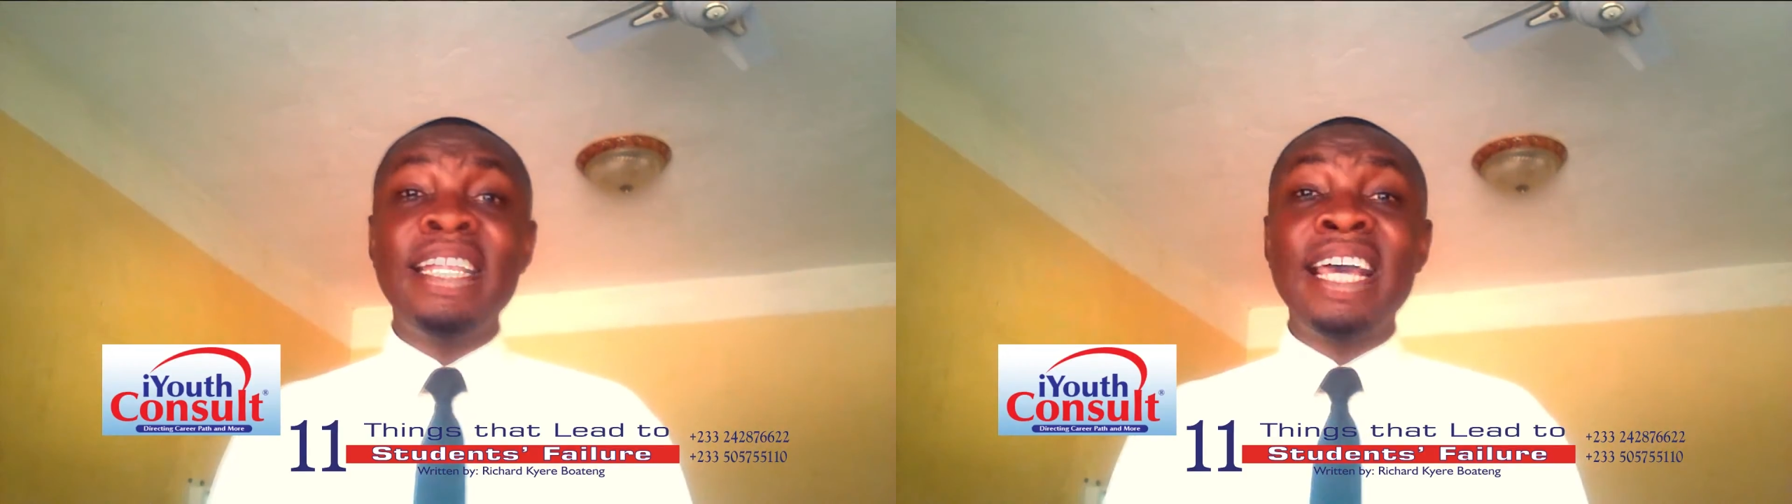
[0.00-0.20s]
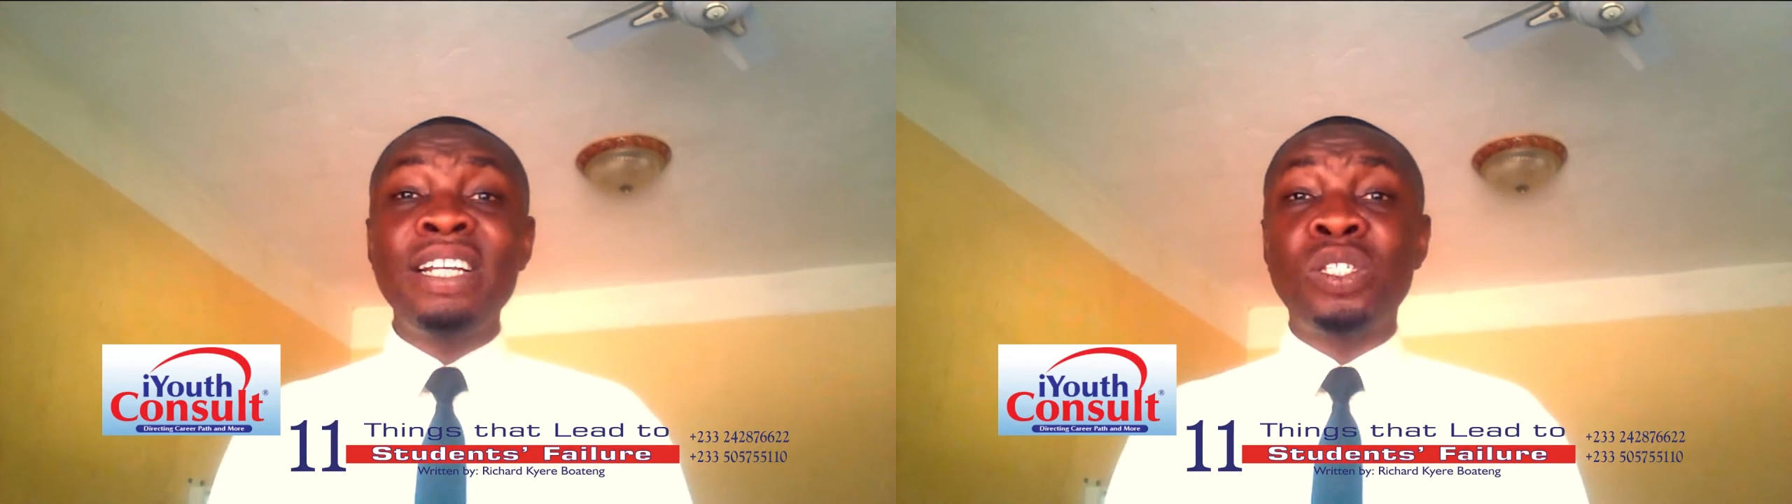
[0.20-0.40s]

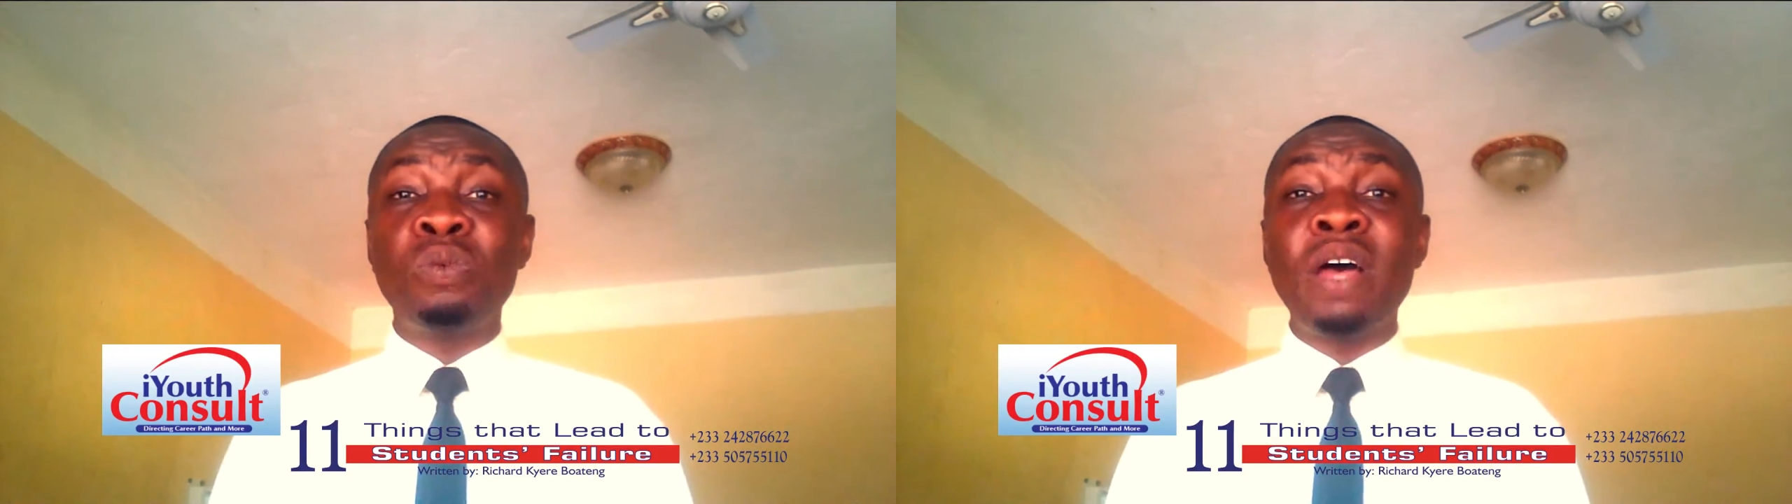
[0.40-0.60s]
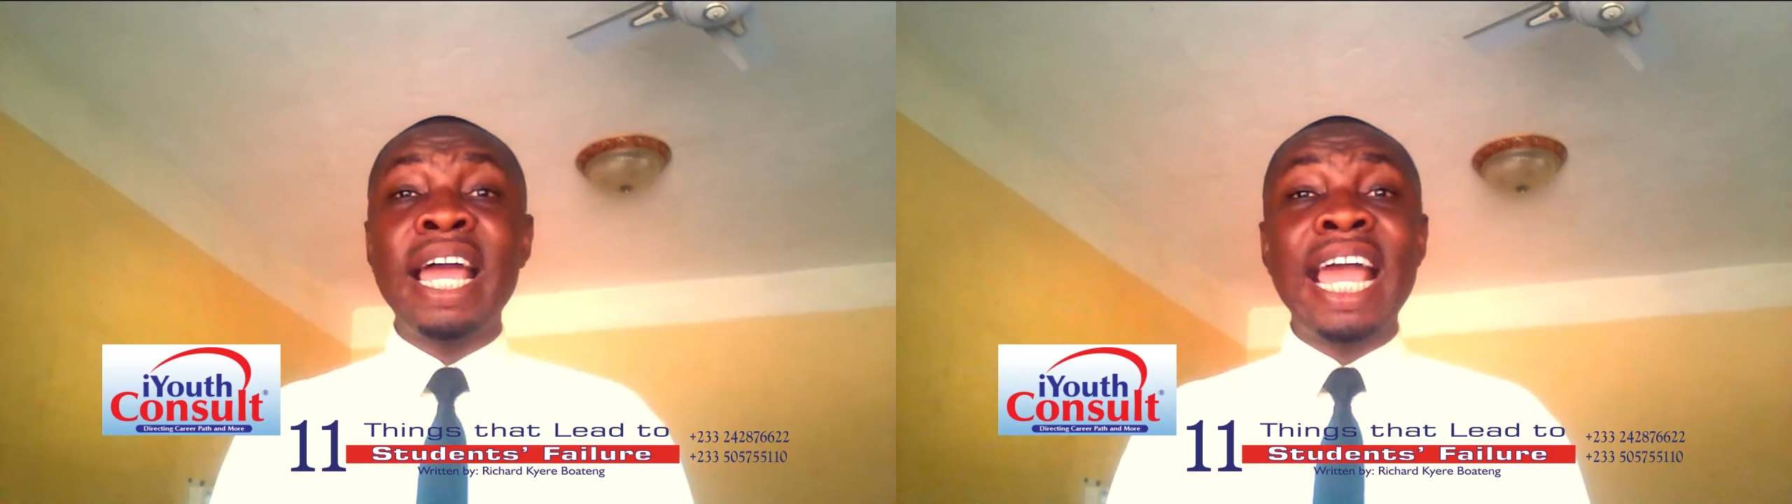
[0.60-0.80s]
That is
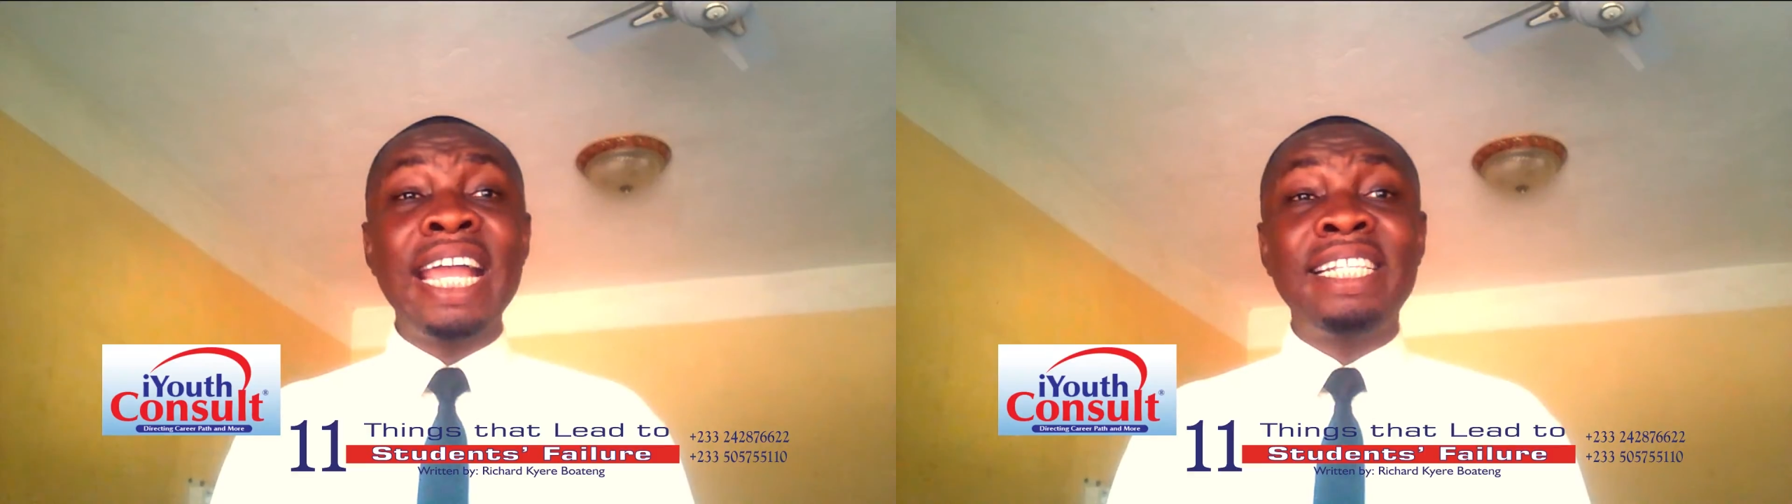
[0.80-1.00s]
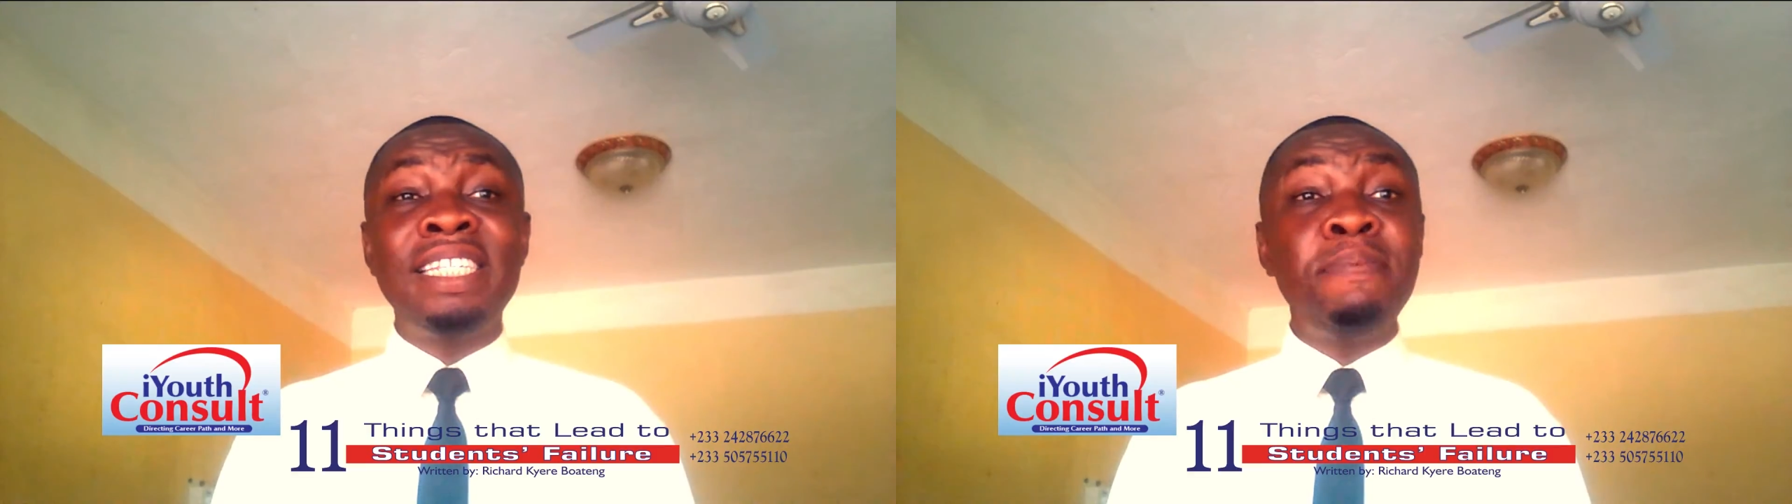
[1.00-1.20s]
why
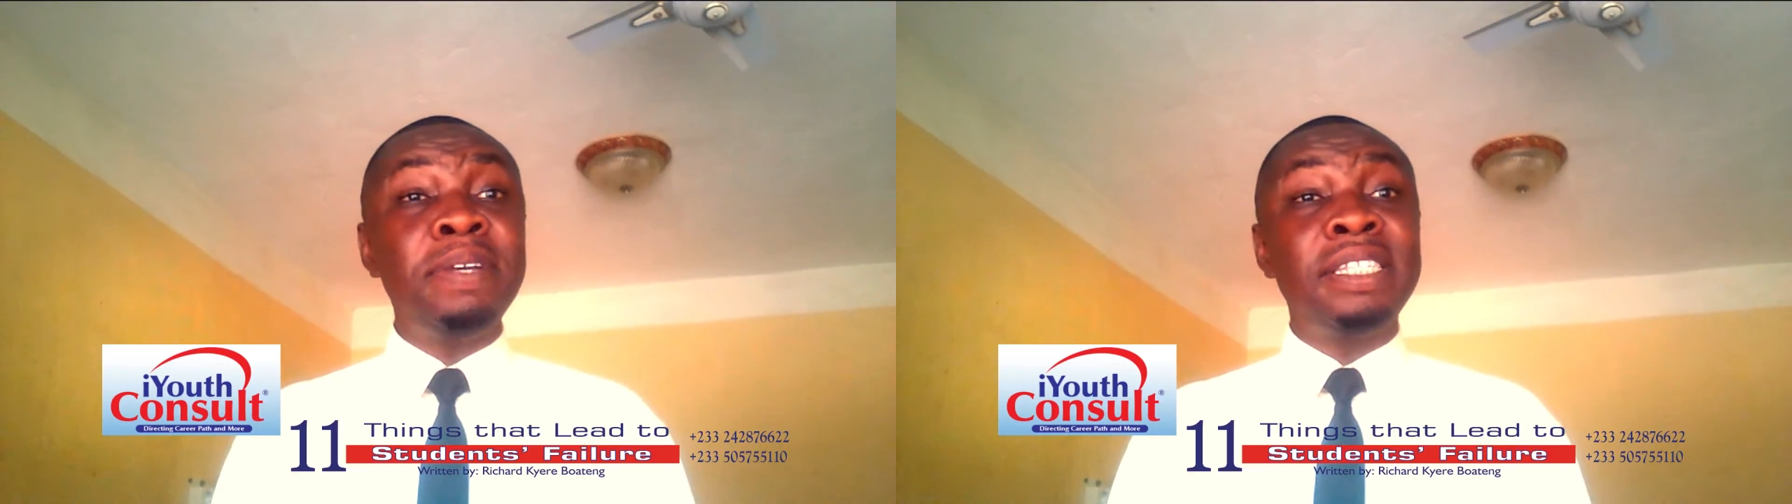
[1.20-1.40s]
I deem